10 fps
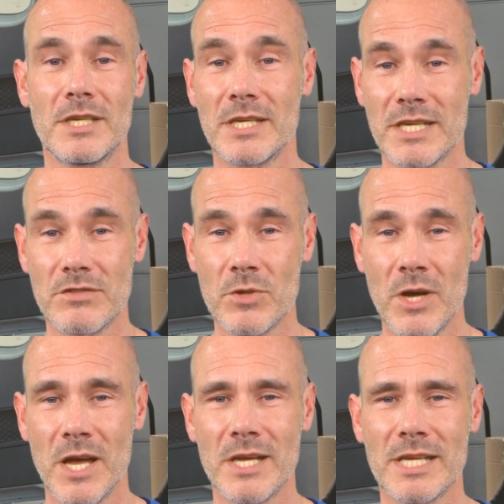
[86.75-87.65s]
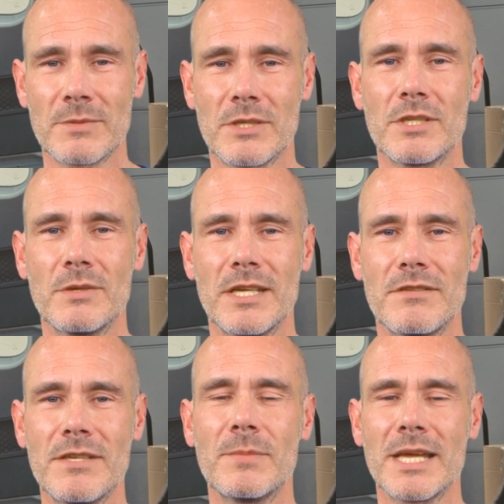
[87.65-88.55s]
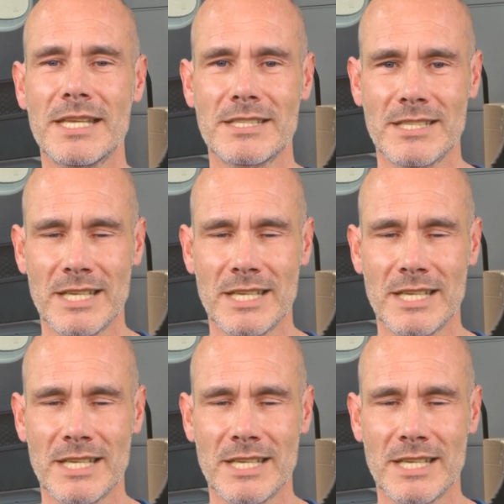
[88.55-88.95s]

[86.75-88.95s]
If you are unable to lift the piece,